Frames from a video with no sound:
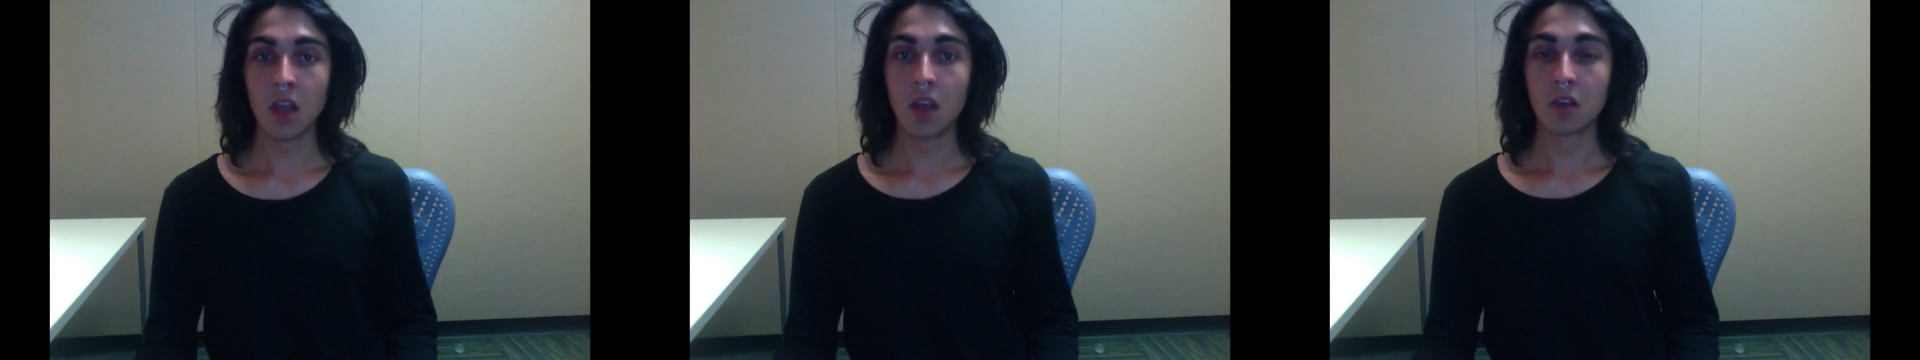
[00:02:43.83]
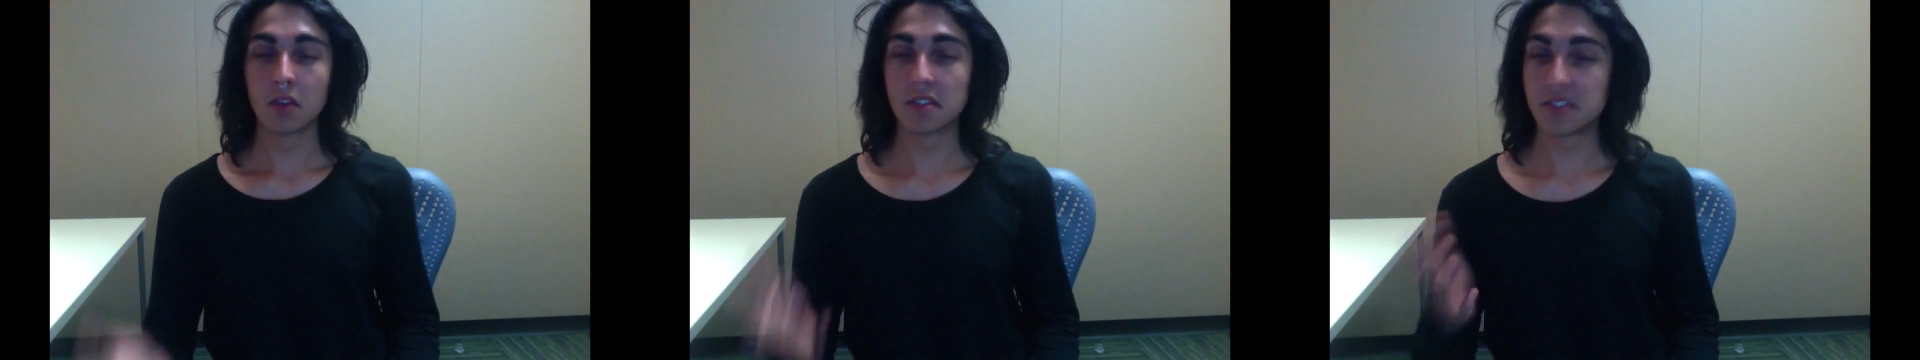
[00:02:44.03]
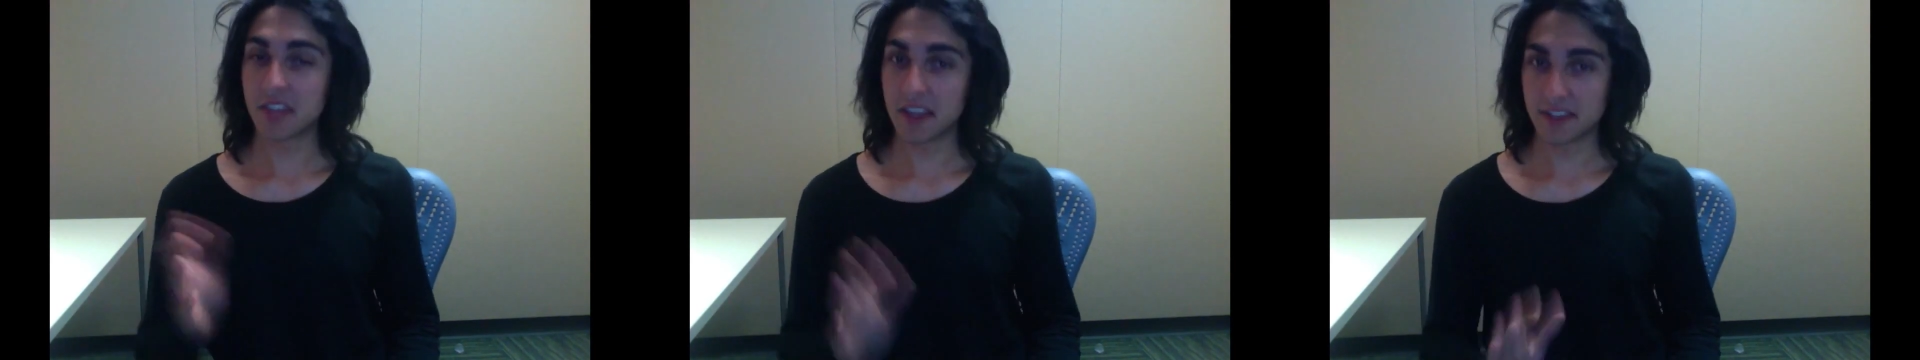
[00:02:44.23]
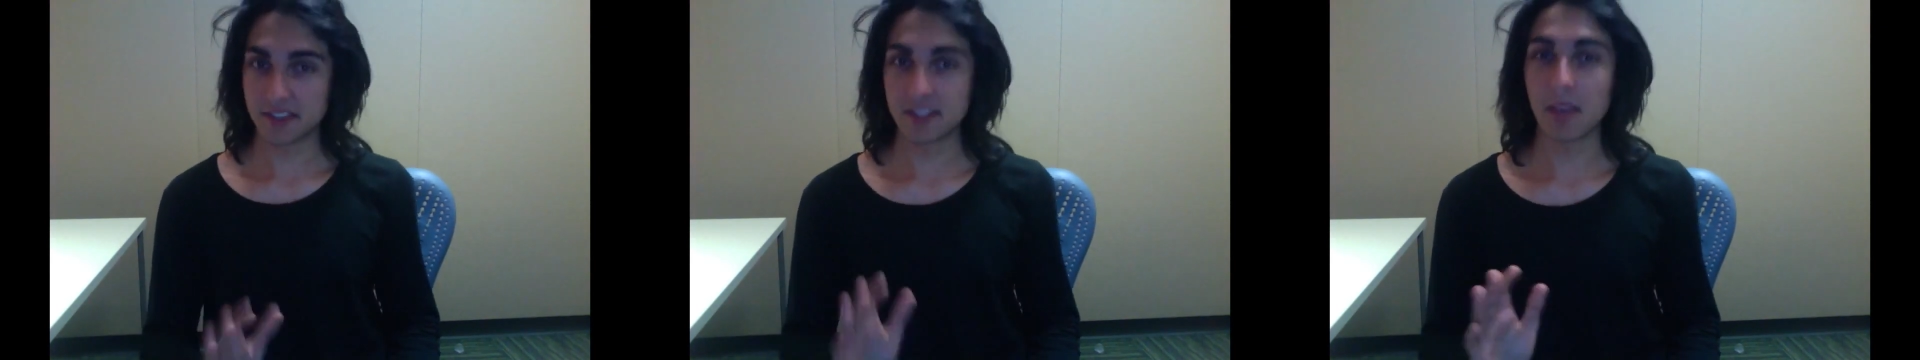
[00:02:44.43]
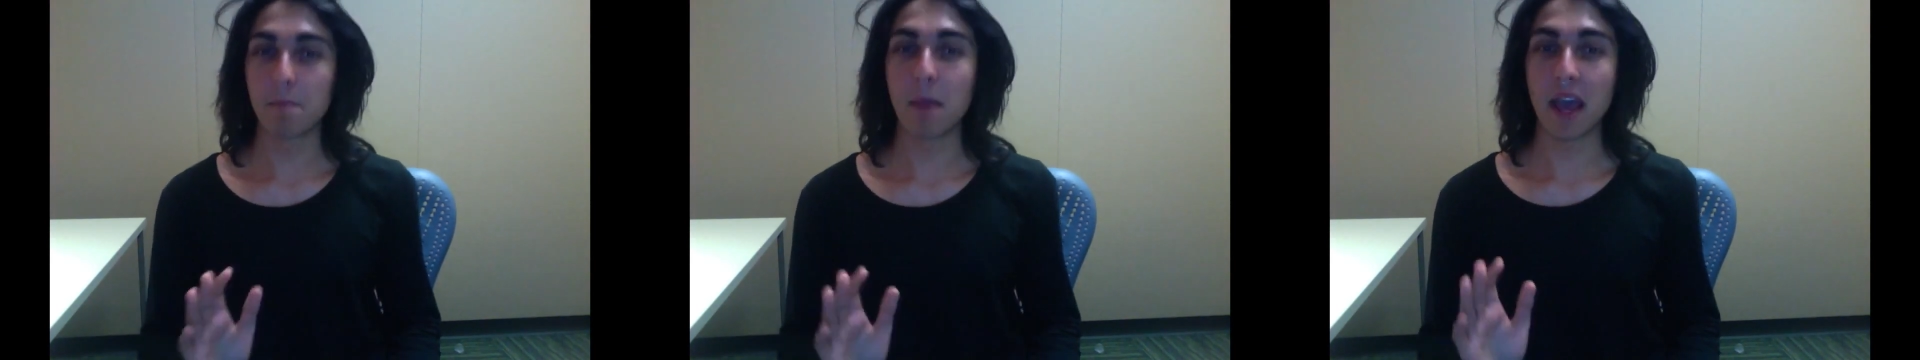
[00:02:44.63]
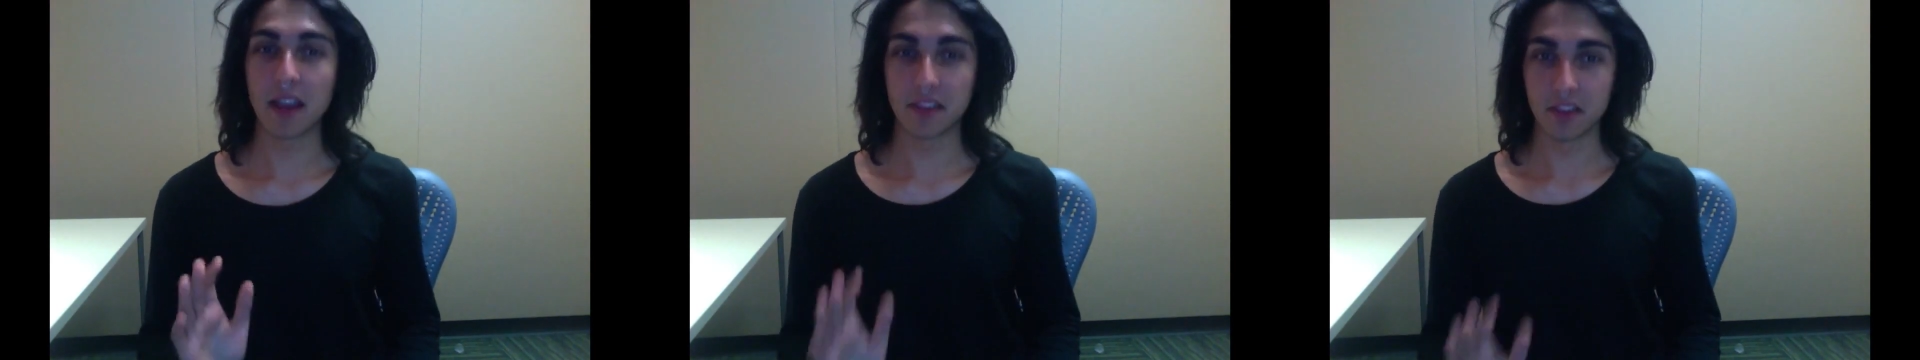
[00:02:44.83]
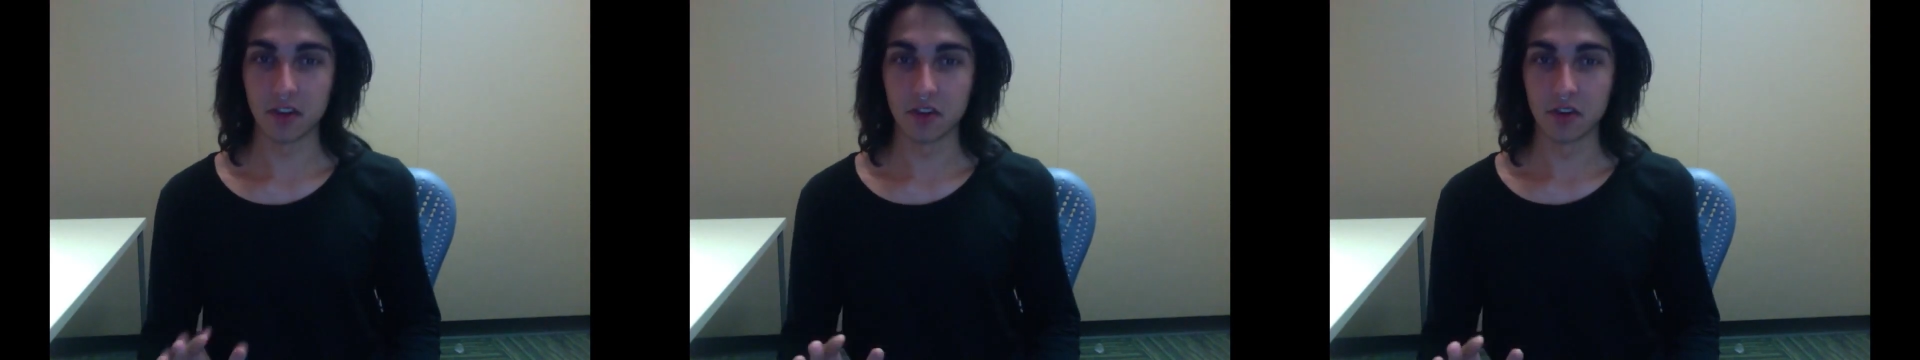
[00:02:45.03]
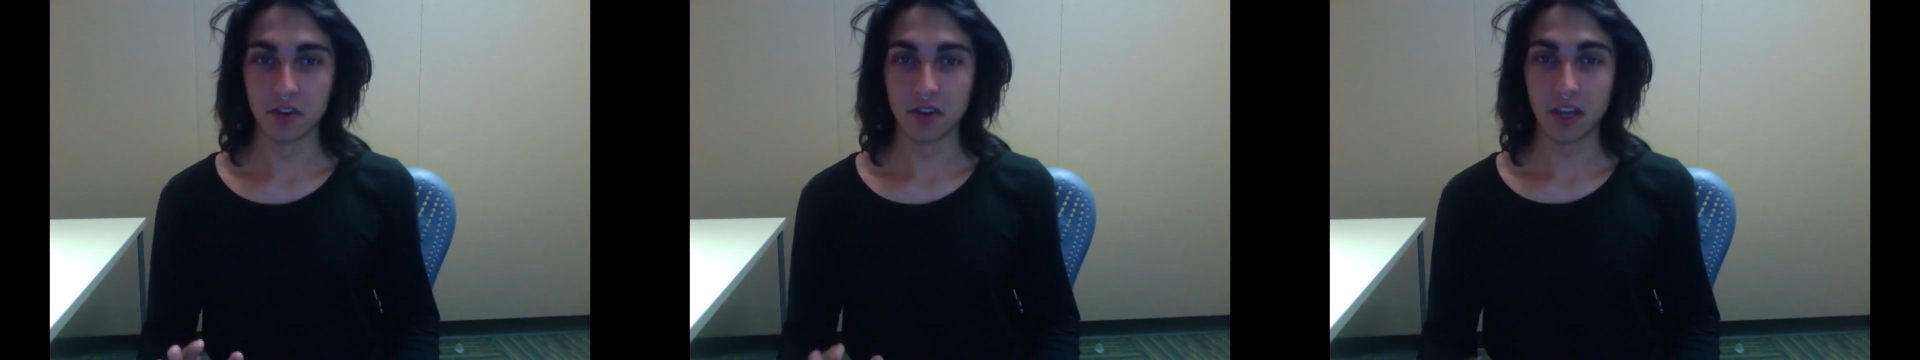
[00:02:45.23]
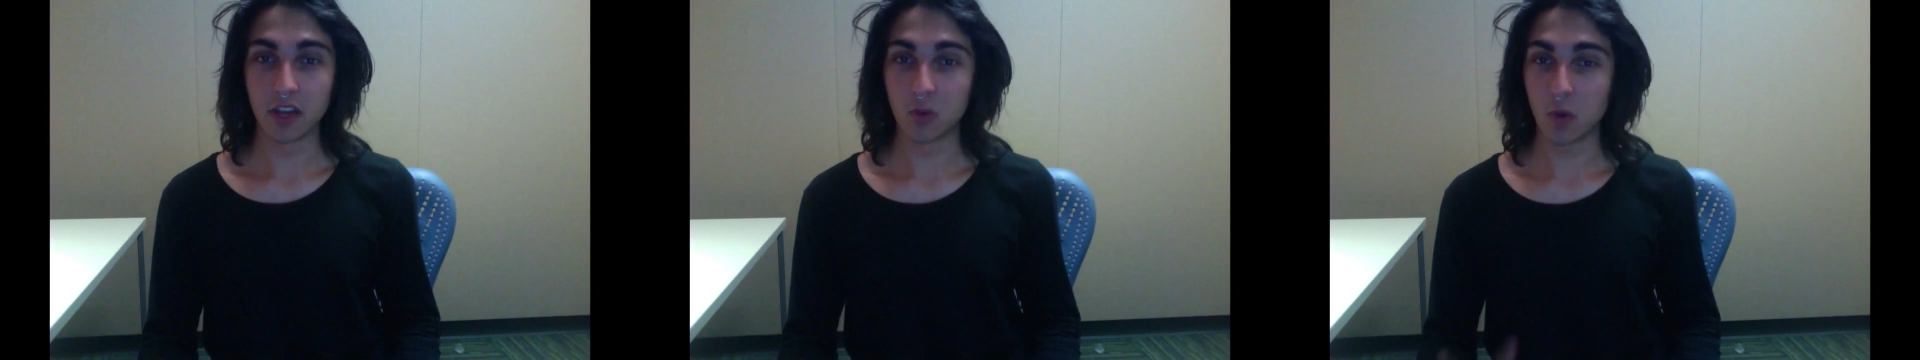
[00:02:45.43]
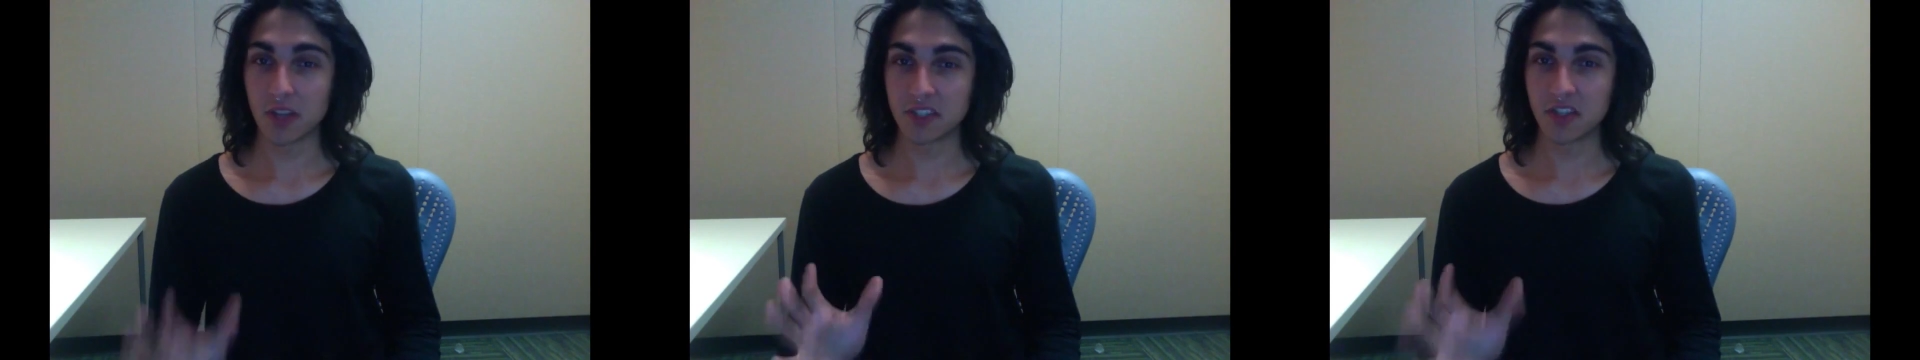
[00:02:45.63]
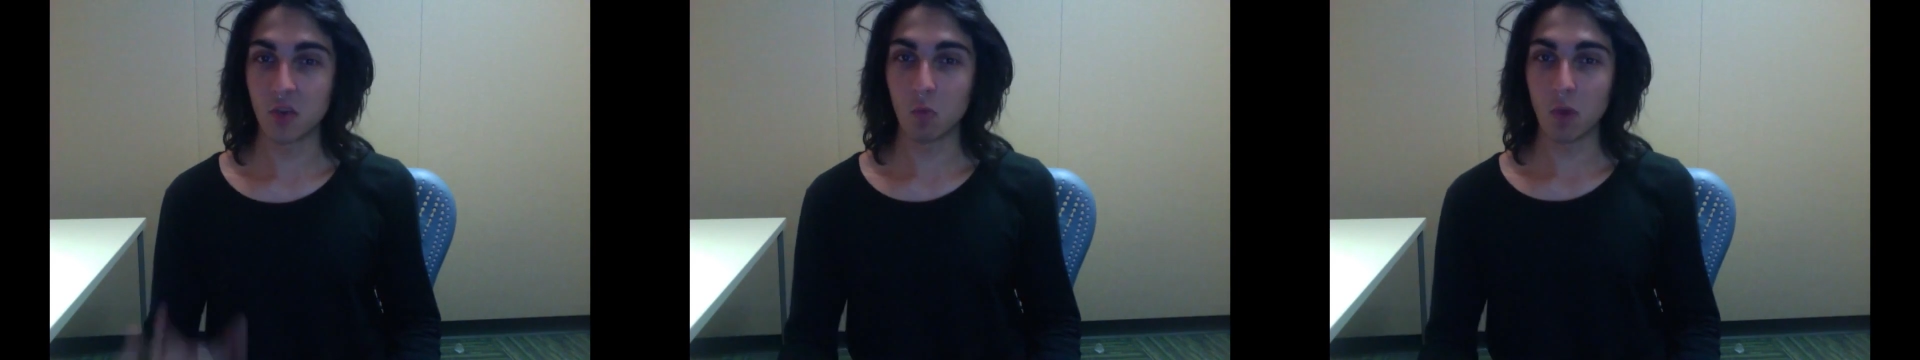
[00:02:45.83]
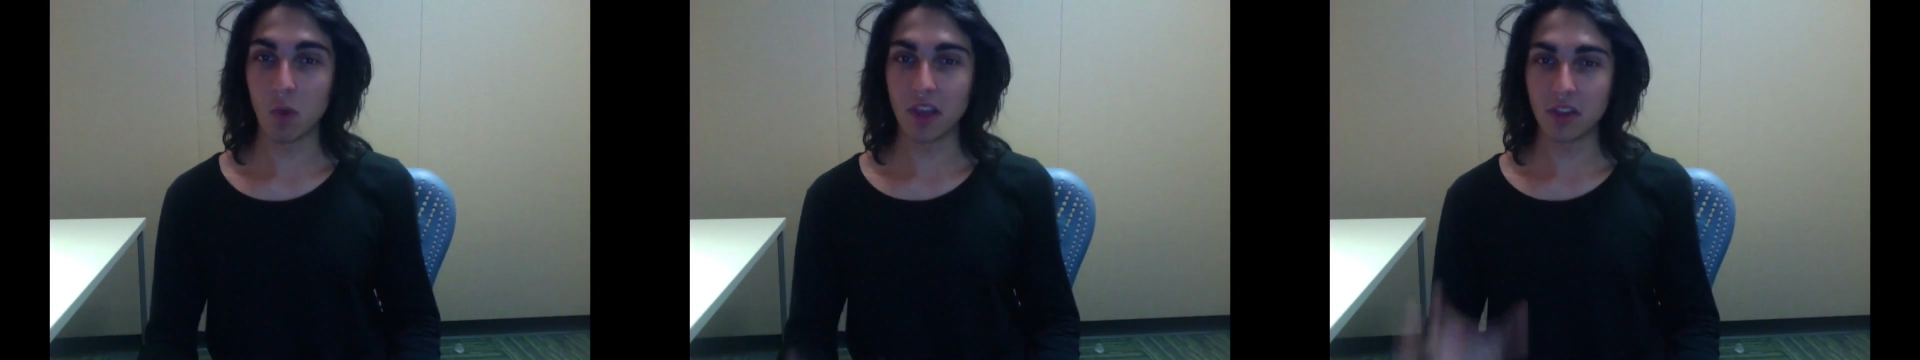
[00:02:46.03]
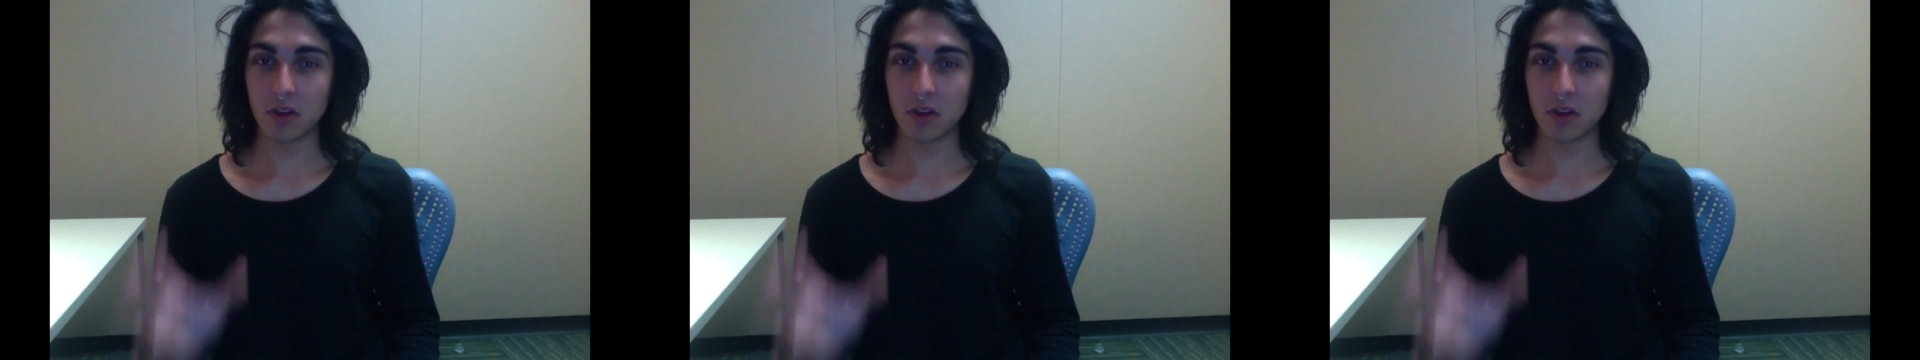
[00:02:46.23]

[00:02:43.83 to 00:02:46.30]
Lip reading: Let's take a step back though, and question whether